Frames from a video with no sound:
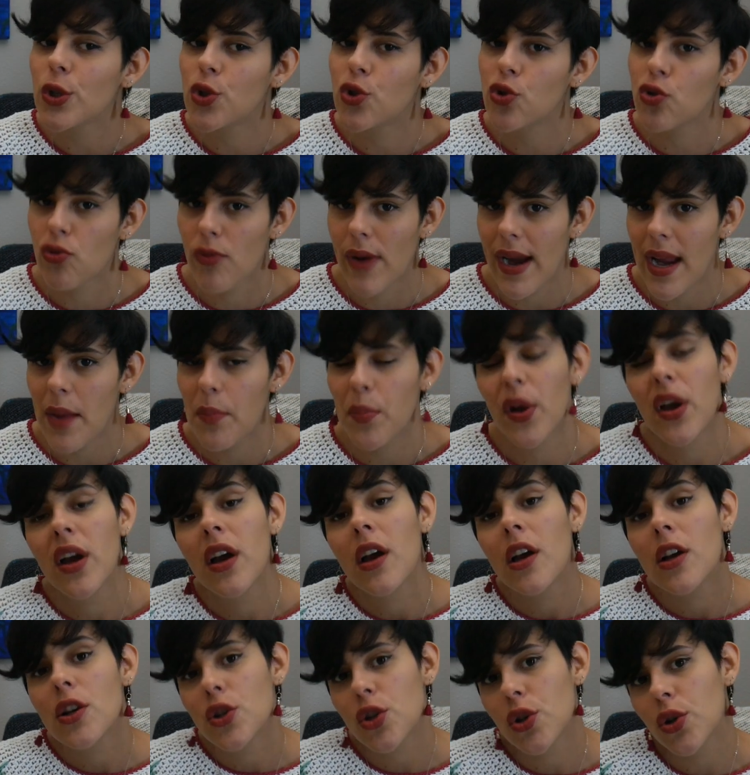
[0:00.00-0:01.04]
drape
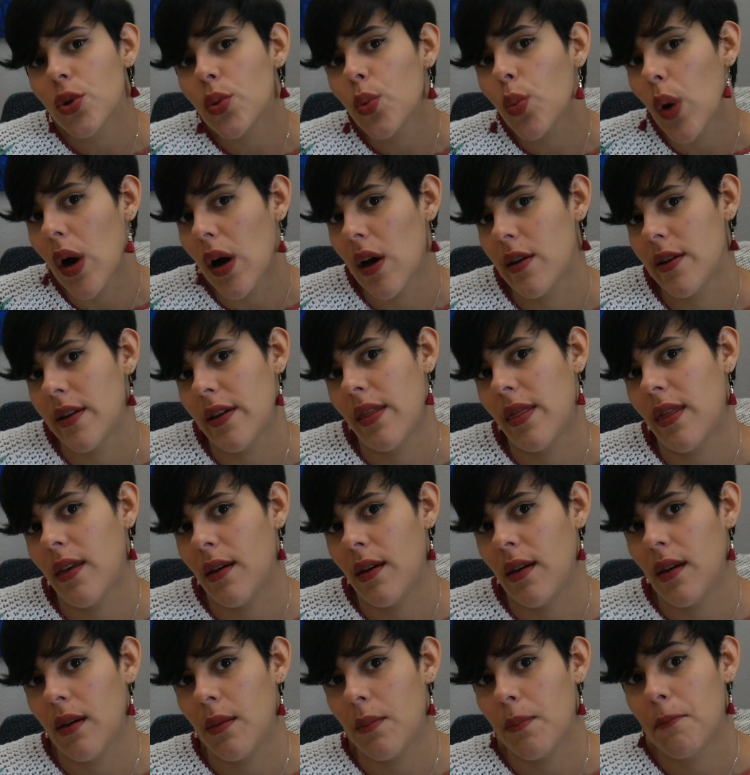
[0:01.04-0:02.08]
to what
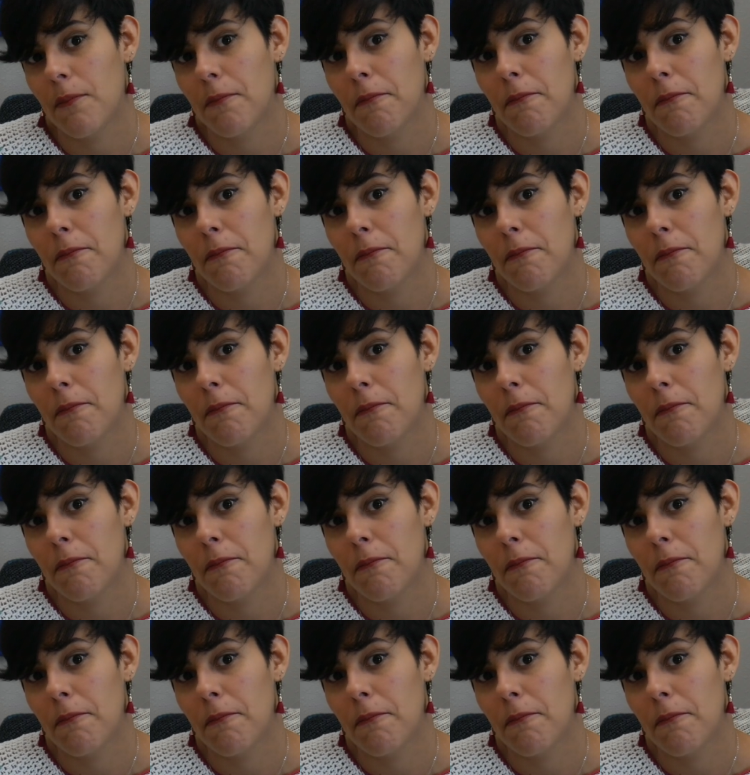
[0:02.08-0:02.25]
the